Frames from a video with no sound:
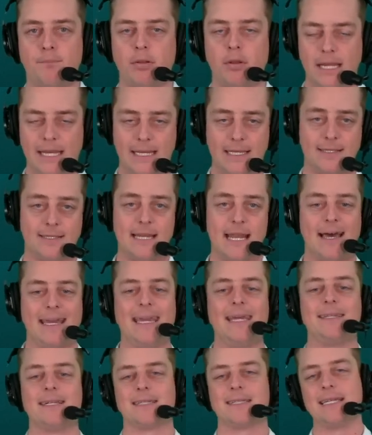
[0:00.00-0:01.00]
plays." Now,
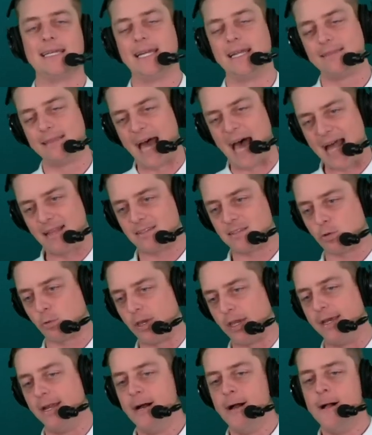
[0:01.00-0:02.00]
he deleted that
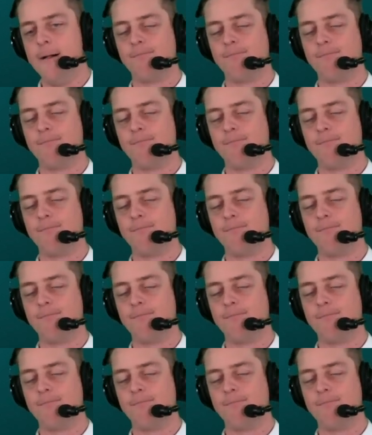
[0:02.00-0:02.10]
tweet.